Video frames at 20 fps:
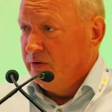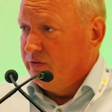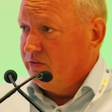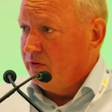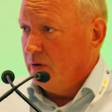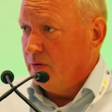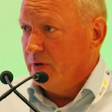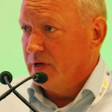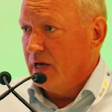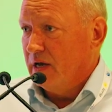
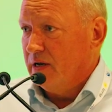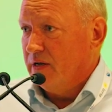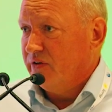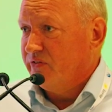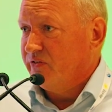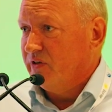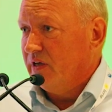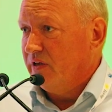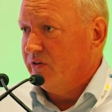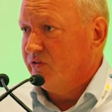So again,
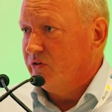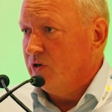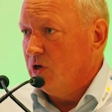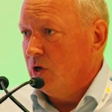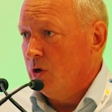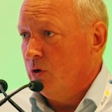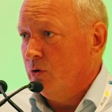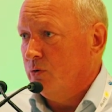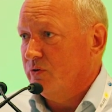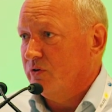it's
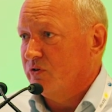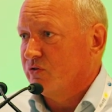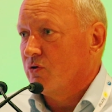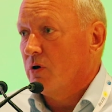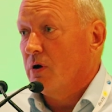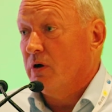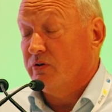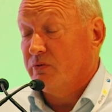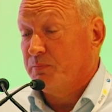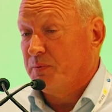new. The
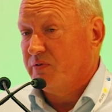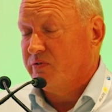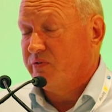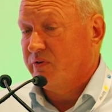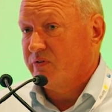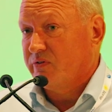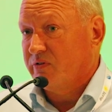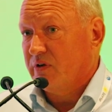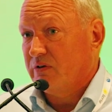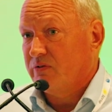trial's been
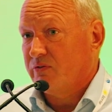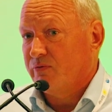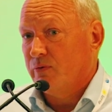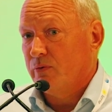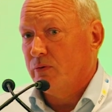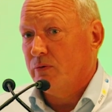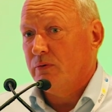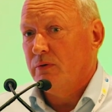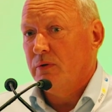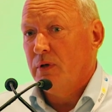
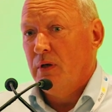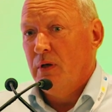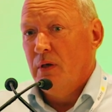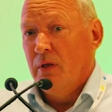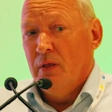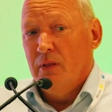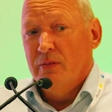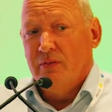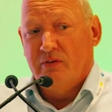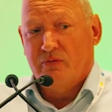successful.
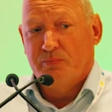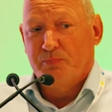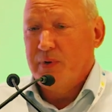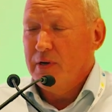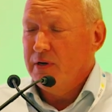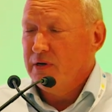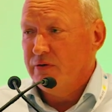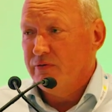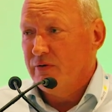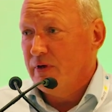There's
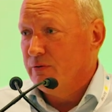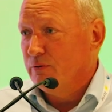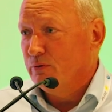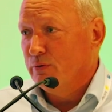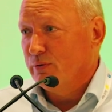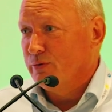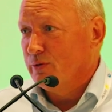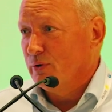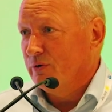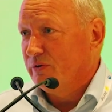plenty of other
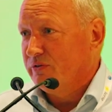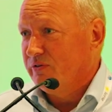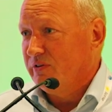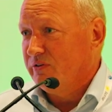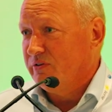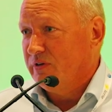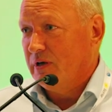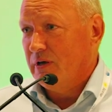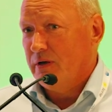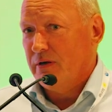
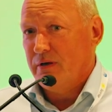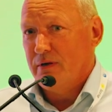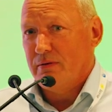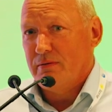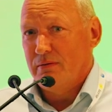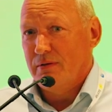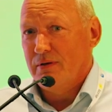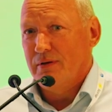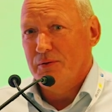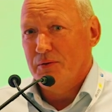authorities here.